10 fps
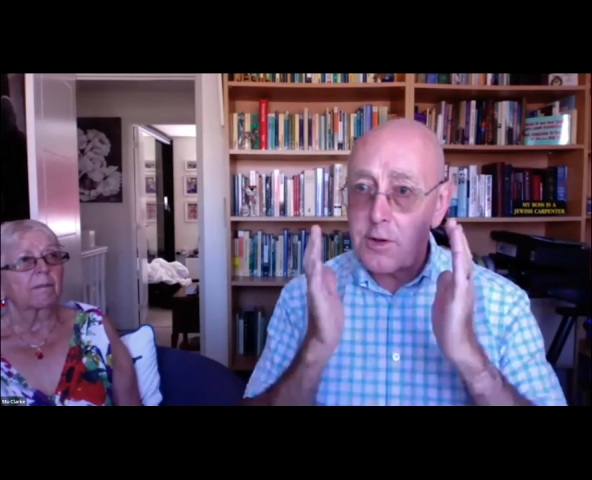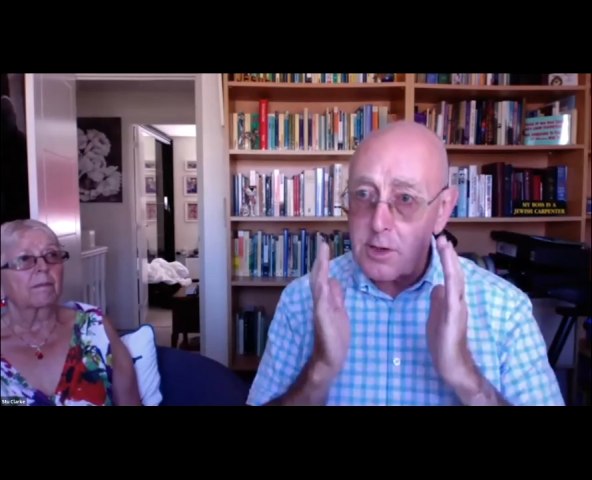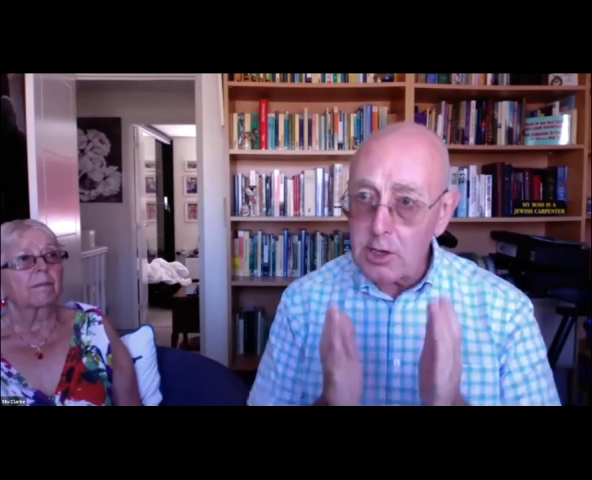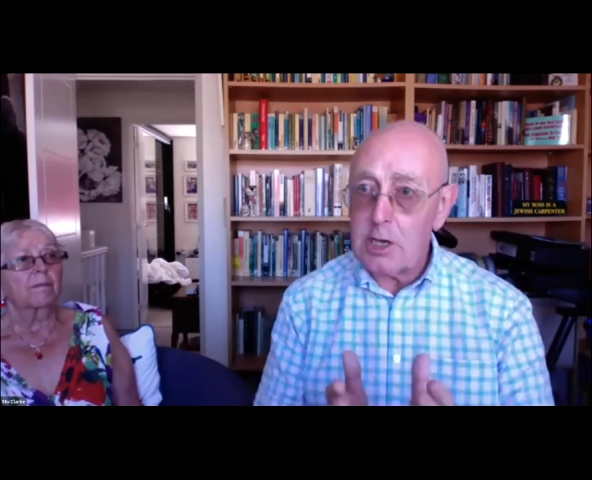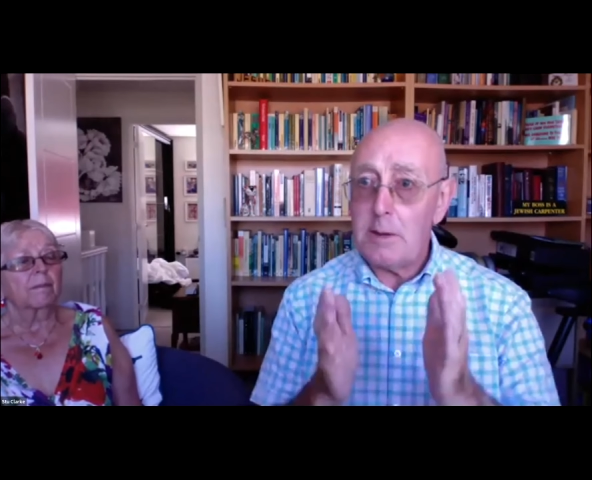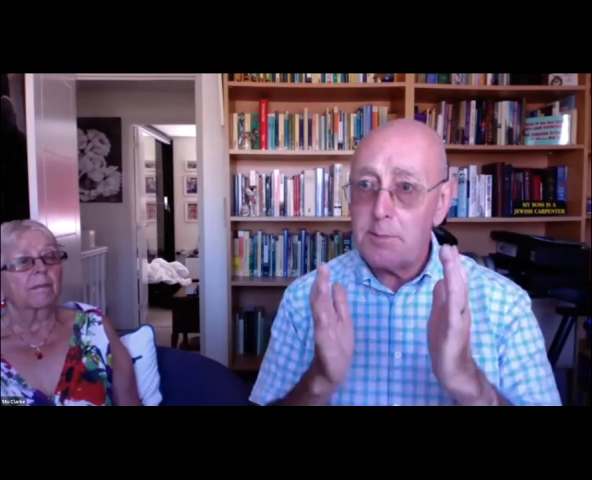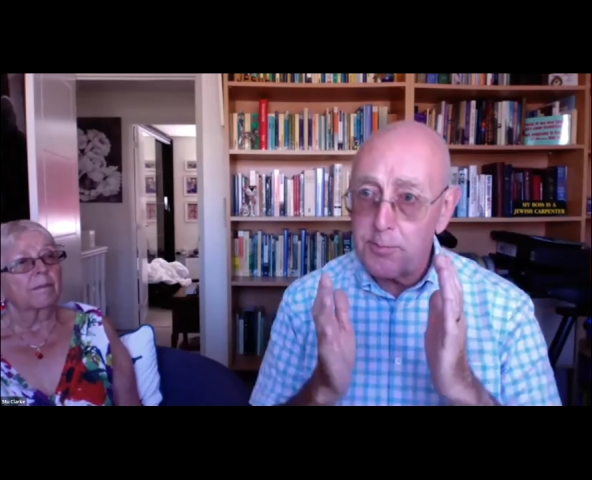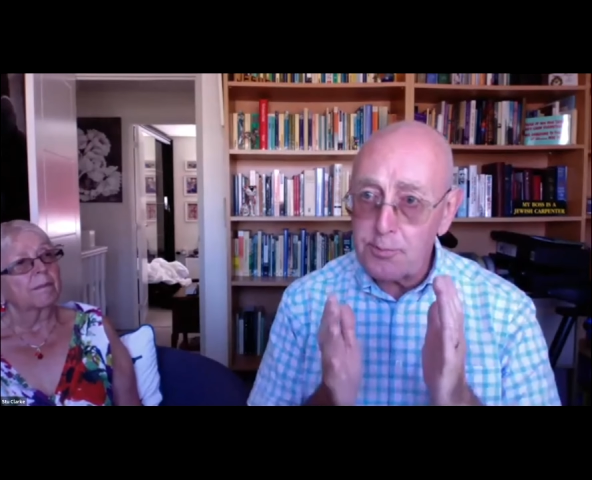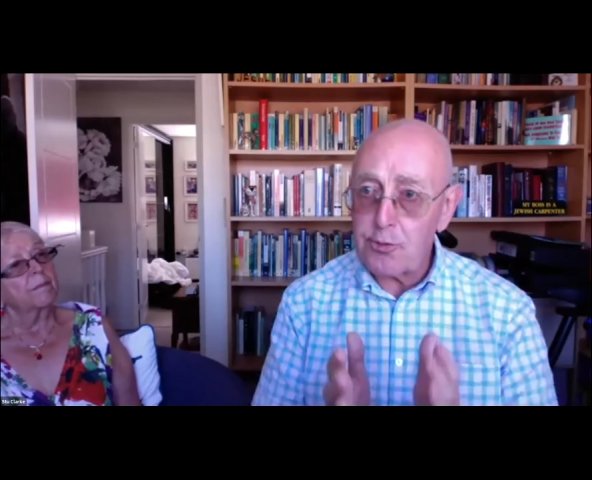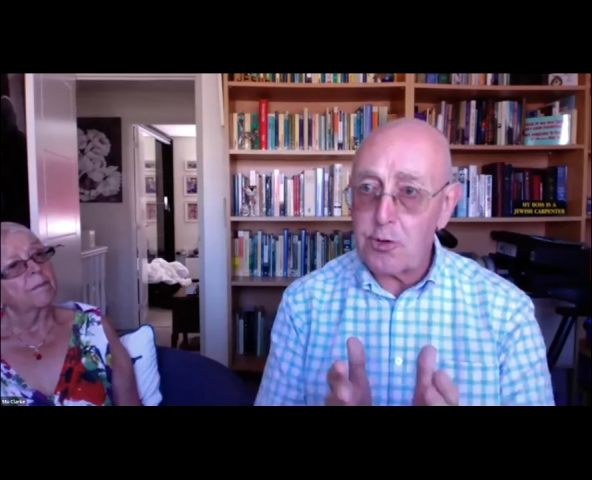to keep
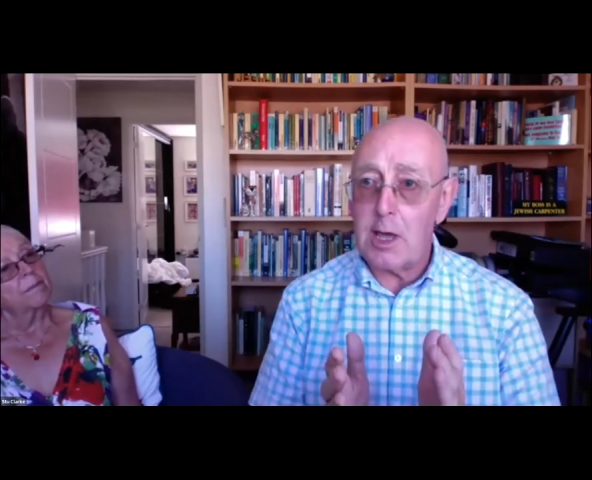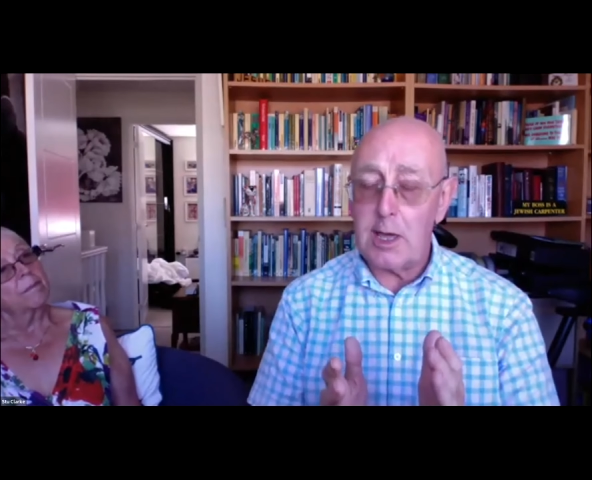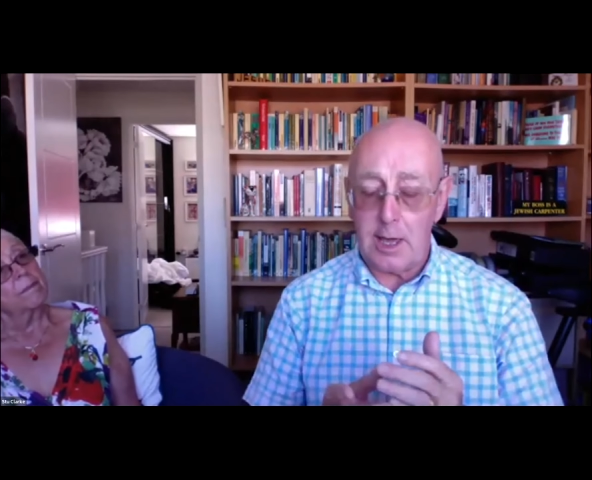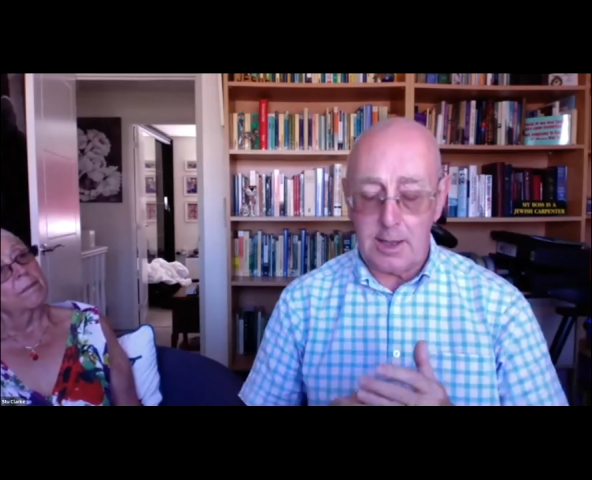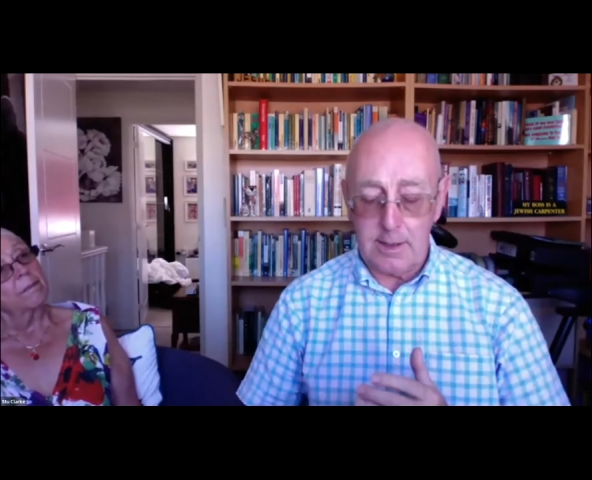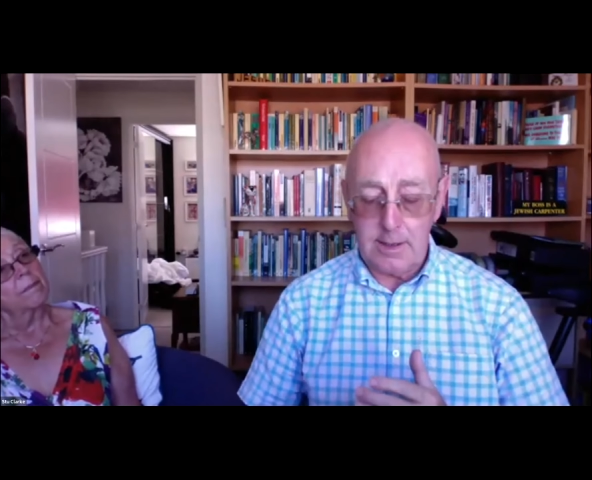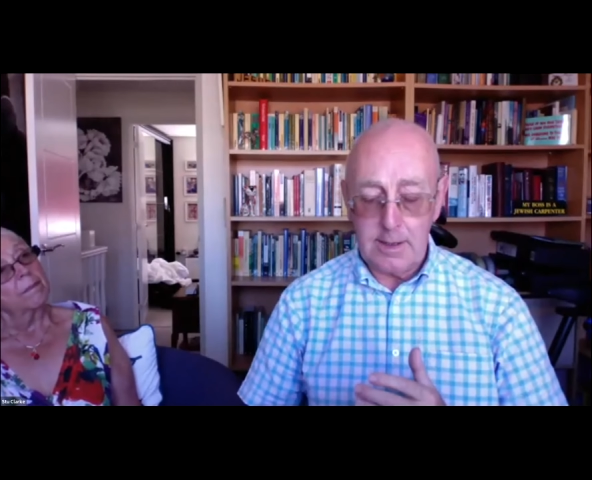praying,